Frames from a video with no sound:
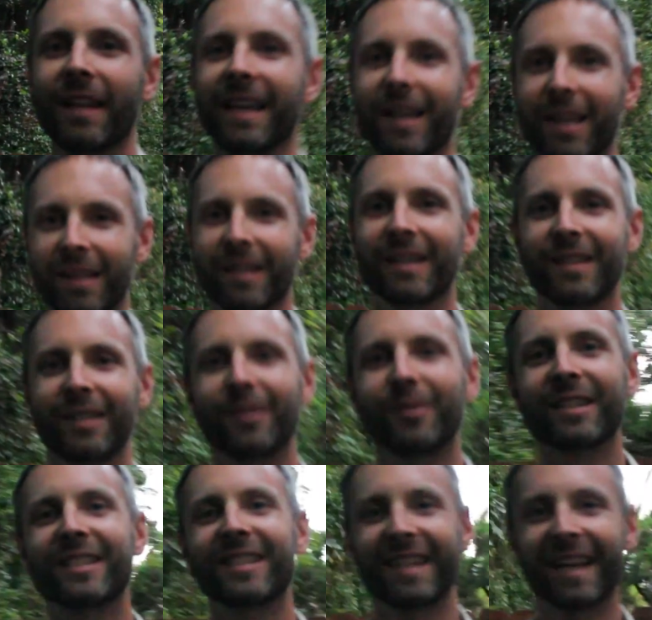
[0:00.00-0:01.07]
like you
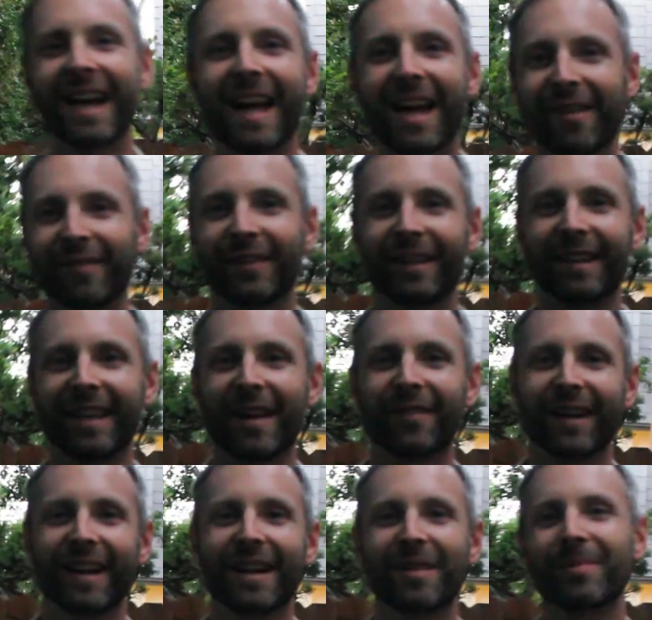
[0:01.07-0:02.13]
can see I have it have
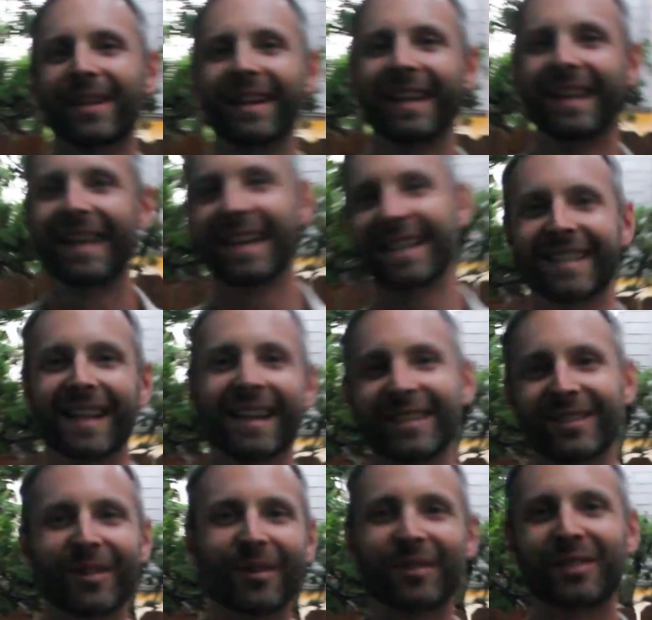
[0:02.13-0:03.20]
it on, but it's not as
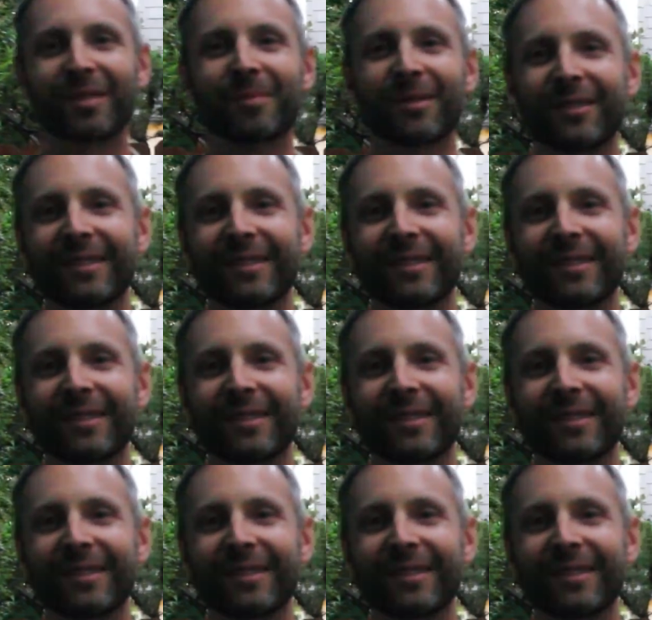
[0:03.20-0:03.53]
noticeable.